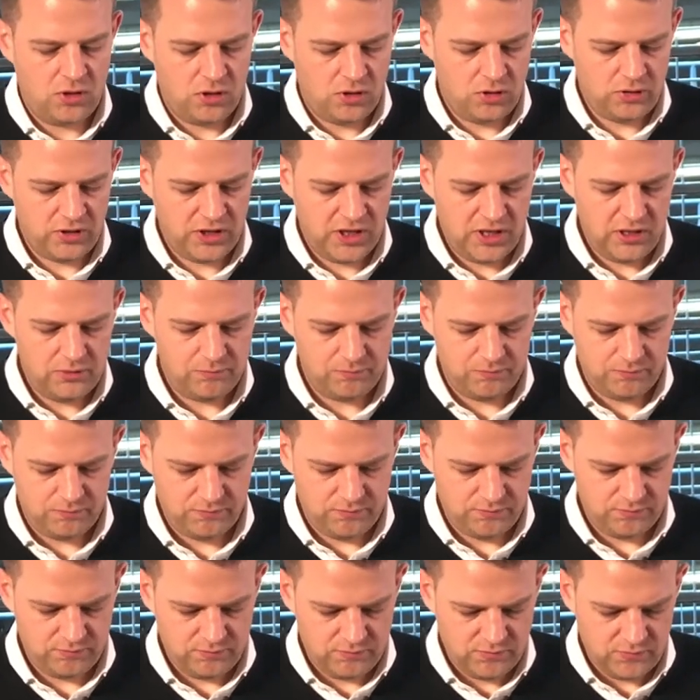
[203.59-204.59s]
Okay,
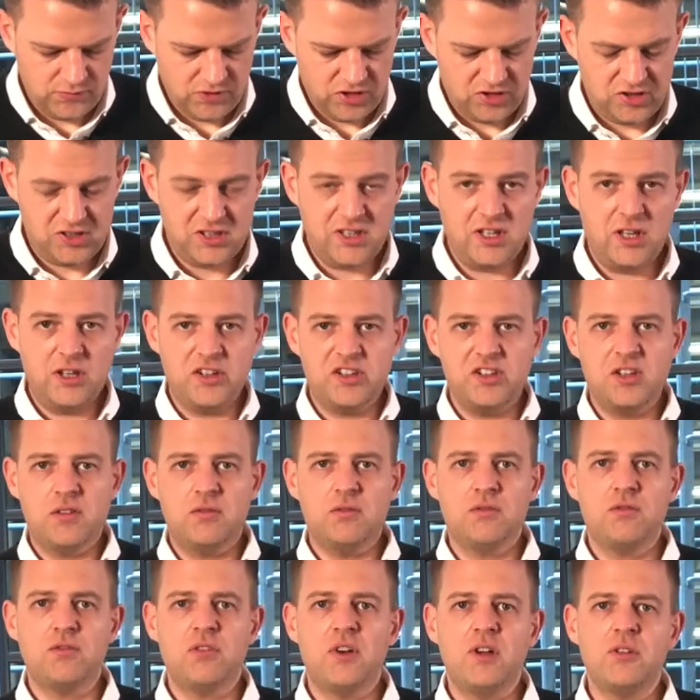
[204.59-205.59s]
seca
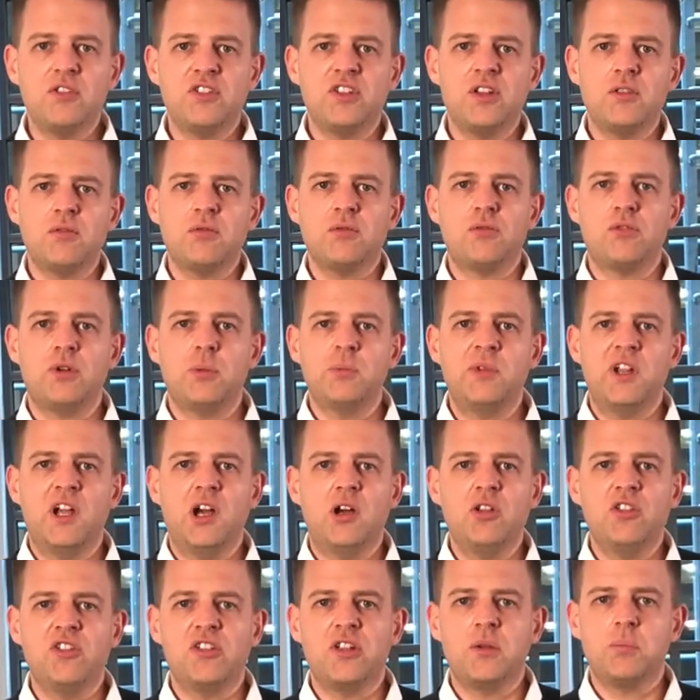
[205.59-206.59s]
757 from the
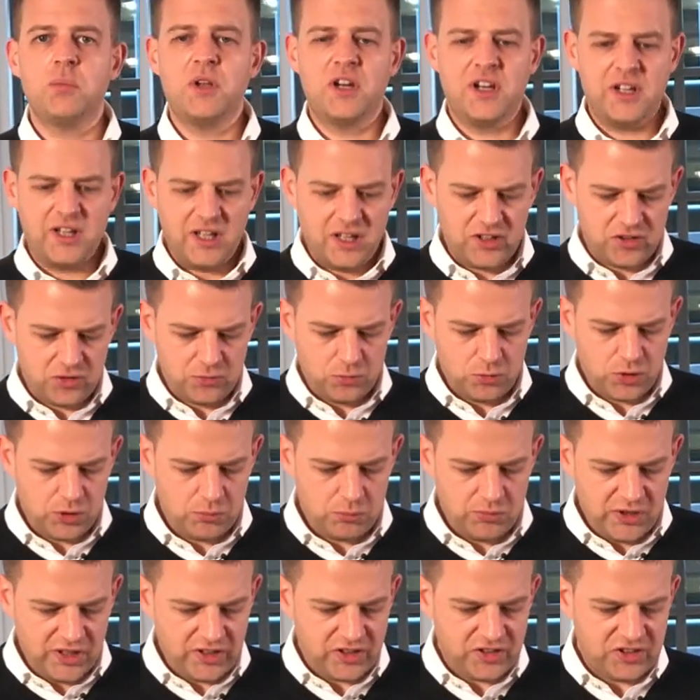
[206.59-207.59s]
outside, but I guess
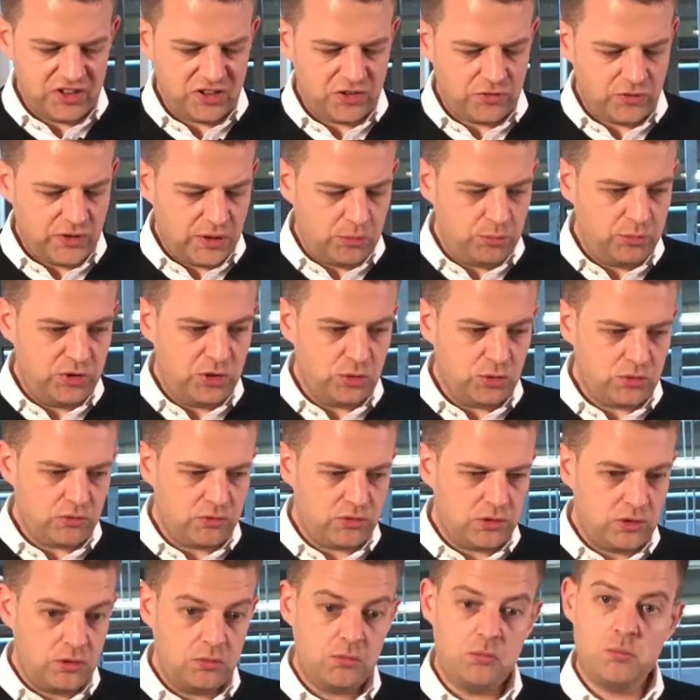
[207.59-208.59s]
what makes this thing
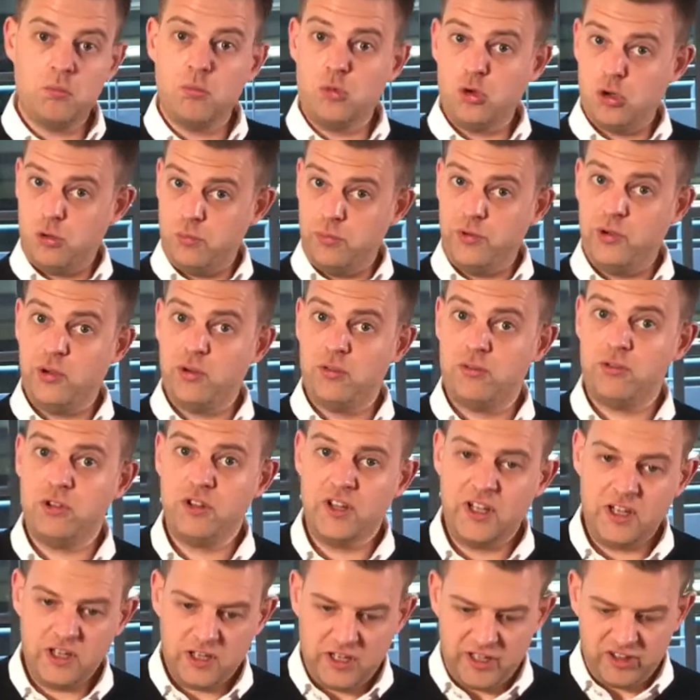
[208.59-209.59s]
beautiful, more beautiful
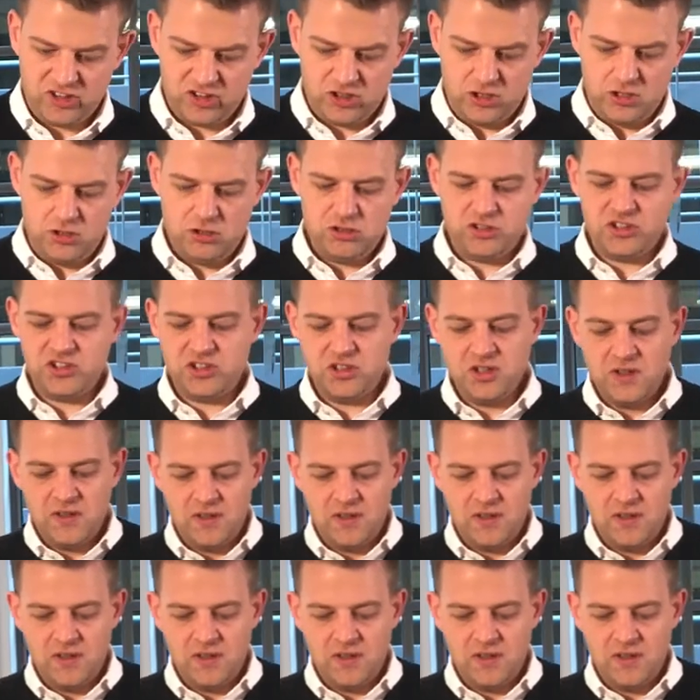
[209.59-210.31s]
than it actually looks,